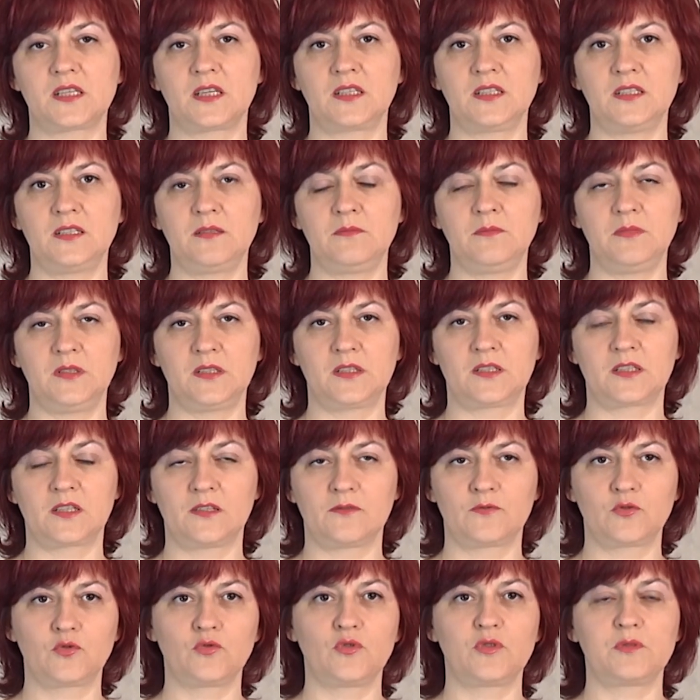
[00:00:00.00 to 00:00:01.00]
60
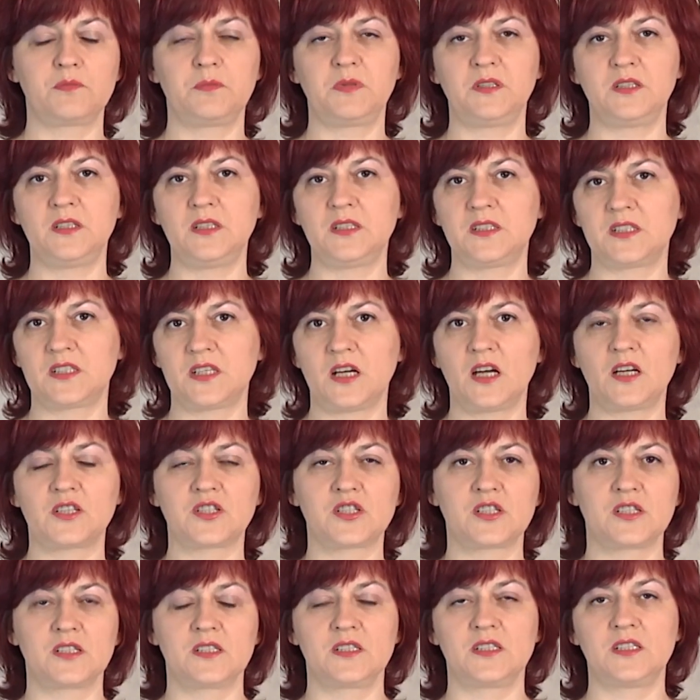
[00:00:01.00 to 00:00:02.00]
centimeters
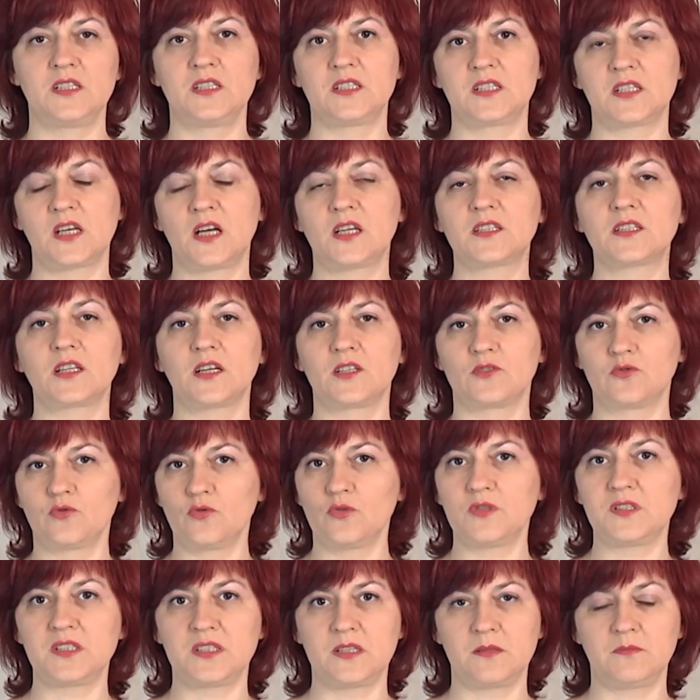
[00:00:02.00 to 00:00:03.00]
or
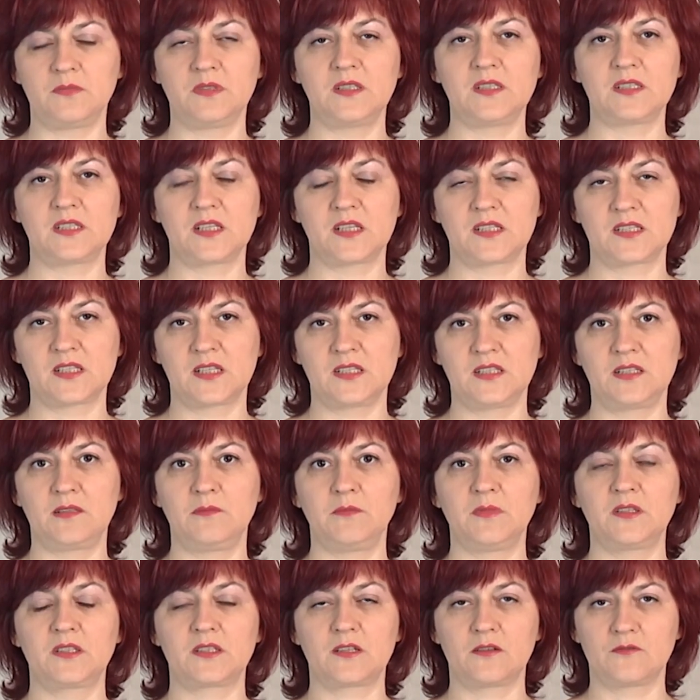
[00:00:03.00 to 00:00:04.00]
70
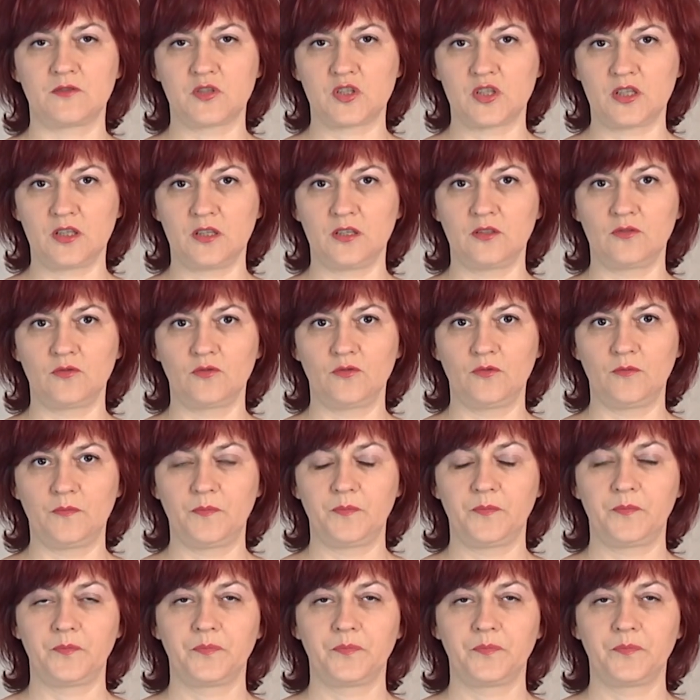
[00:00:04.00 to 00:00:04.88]
centimeters in the width.